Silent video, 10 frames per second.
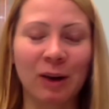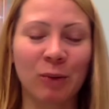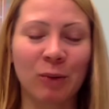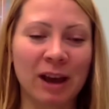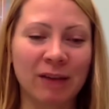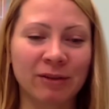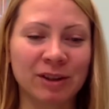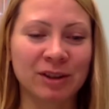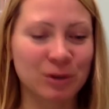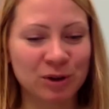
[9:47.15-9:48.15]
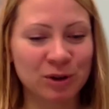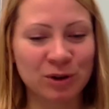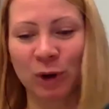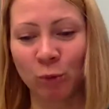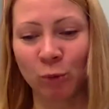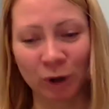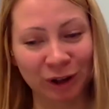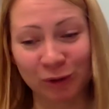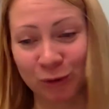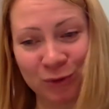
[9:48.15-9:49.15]
We have consortium, we have
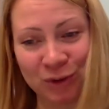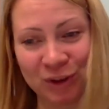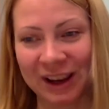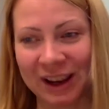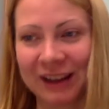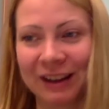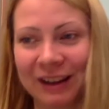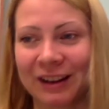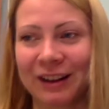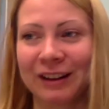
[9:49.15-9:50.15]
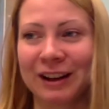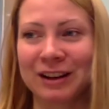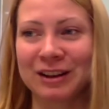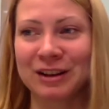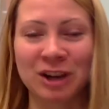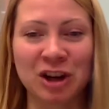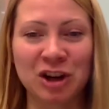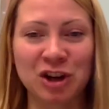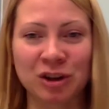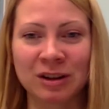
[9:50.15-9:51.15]
working groups again, like
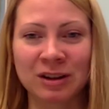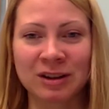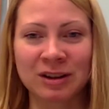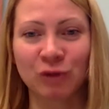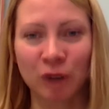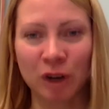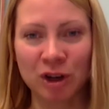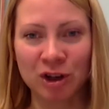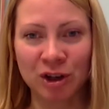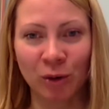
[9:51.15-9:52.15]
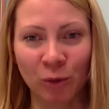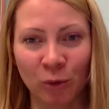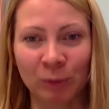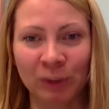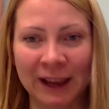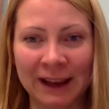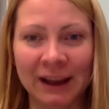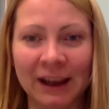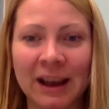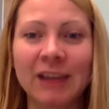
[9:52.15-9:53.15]
associations in Russia who are
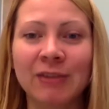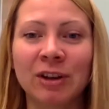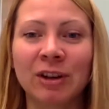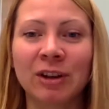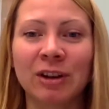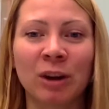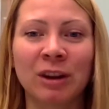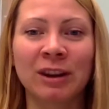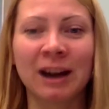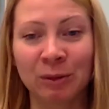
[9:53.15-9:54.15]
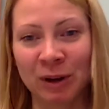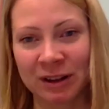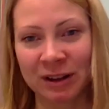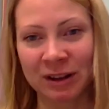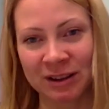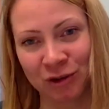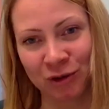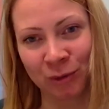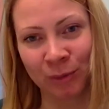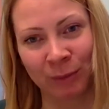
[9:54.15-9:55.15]
playing, even the one done by the
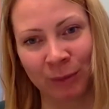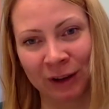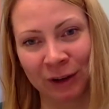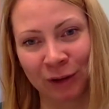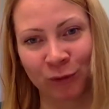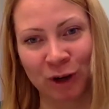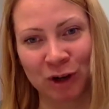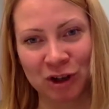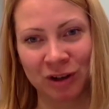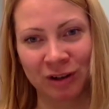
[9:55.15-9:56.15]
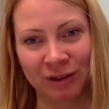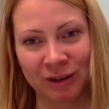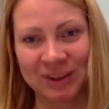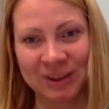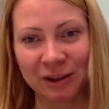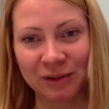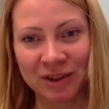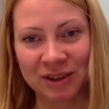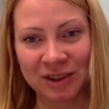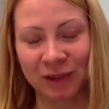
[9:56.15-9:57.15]
Central Bank of Russia
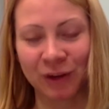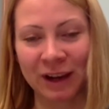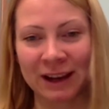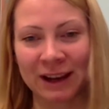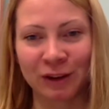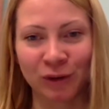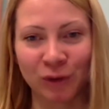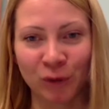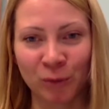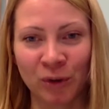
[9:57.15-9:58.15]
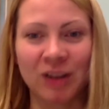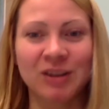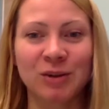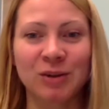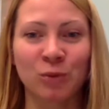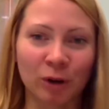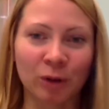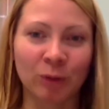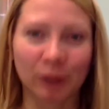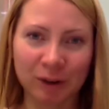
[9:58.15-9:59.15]
themselves. They created the group to
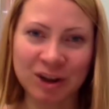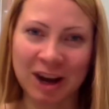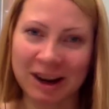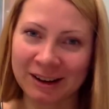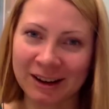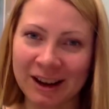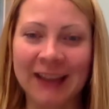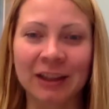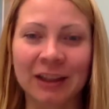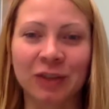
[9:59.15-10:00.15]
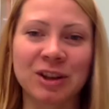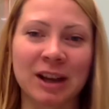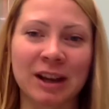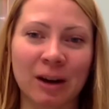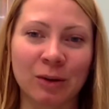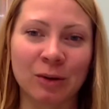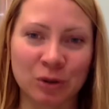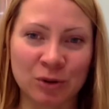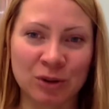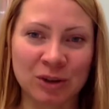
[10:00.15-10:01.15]
work on blockchain and understand how
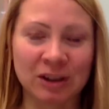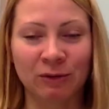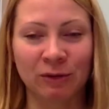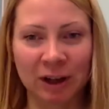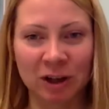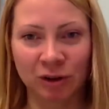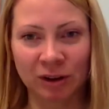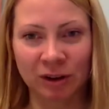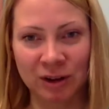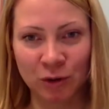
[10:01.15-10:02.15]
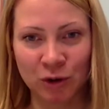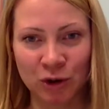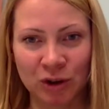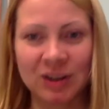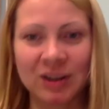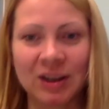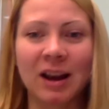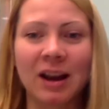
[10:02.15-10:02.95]
to use it in financial institutions.